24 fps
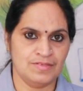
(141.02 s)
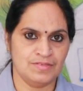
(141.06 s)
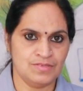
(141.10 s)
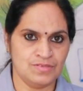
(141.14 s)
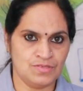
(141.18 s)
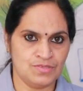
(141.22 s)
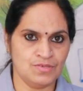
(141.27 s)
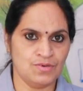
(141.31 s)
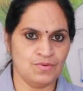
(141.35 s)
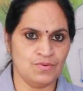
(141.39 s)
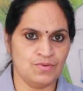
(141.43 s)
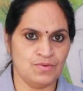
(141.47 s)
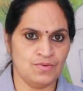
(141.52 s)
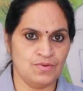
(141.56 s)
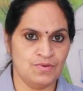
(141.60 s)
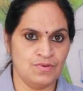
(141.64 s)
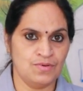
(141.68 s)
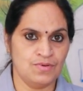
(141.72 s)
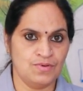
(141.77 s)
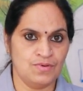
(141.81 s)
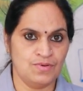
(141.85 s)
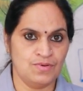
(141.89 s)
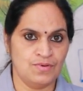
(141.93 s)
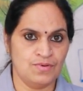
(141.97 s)
So,
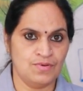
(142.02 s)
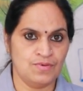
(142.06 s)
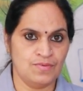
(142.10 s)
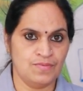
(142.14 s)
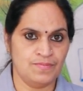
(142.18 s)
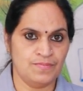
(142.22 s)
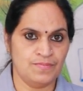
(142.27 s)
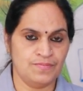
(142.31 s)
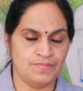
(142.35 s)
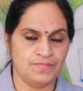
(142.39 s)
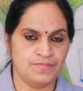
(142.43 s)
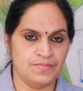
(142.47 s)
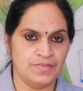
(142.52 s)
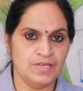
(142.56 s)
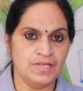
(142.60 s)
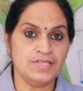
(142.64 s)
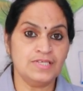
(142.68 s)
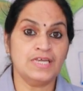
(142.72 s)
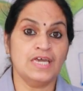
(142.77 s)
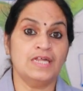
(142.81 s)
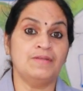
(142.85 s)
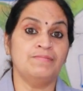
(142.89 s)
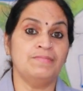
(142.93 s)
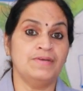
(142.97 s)
it
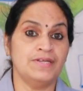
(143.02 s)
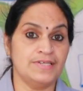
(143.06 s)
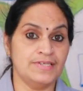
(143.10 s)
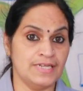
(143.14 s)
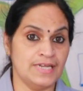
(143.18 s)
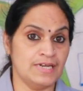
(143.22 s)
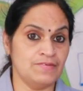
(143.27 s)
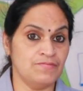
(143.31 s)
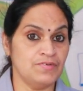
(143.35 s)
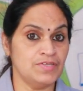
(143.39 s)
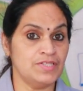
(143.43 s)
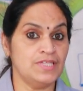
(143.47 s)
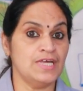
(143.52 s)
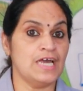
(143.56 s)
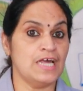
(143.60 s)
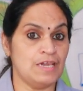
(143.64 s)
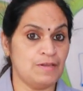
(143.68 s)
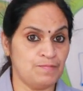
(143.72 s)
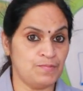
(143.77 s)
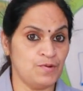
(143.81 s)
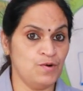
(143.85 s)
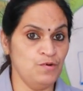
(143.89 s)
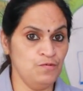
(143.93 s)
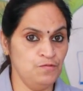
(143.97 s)
can be done with the
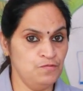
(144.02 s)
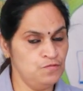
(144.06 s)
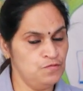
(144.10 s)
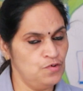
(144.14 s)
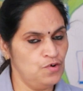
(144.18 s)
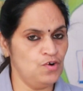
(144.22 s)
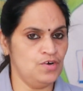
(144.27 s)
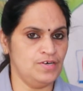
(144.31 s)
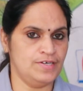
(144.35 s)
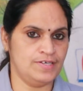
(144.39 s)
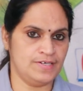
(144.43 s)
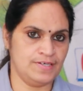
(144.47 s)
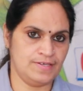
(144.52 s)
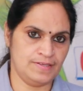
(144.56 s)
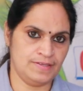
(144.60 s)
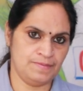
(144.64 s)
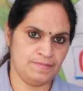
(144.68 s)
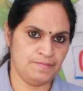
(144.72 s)
help of folder.